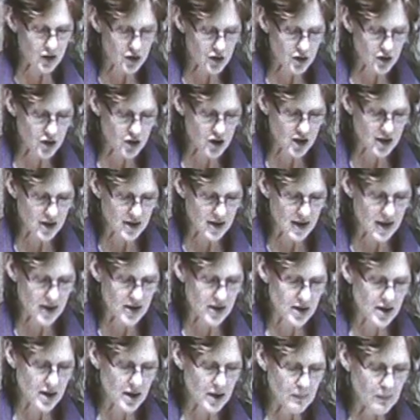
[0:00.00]
she
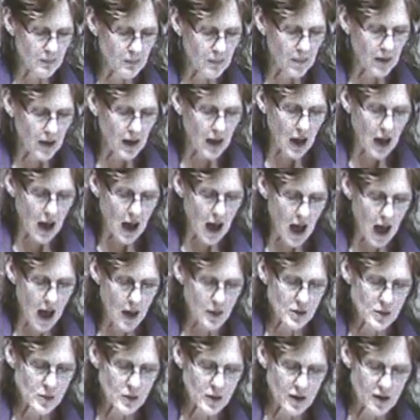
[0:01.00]
says, I
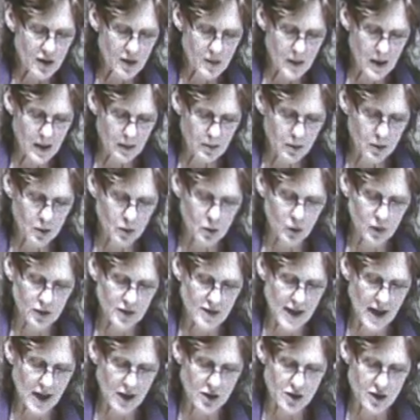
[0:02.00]
was one of the people called
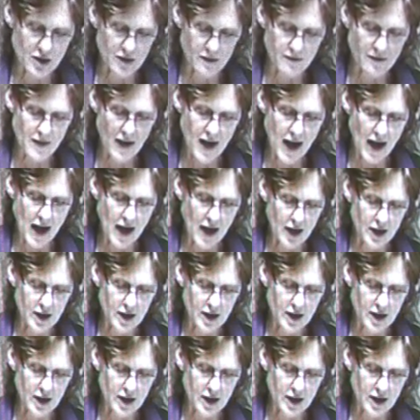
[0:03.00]
down to the fire